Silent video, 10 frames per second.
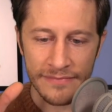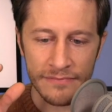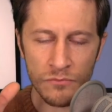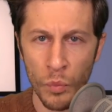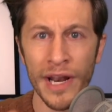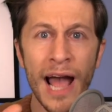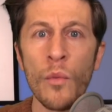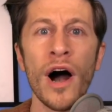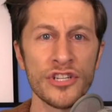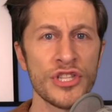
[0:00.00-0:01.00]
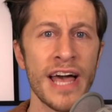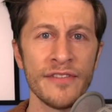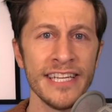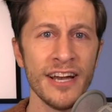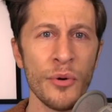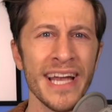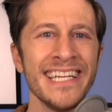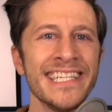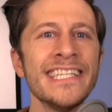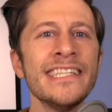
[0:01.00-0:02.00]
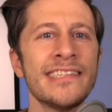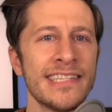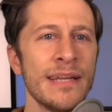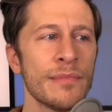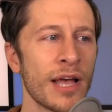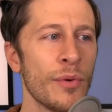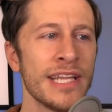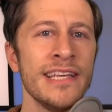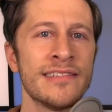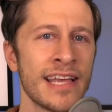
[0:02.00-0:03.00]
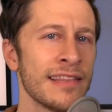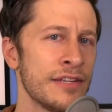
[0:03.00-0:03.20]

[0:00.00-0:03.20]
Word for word: when I watched that video, it didn't seem like when he said,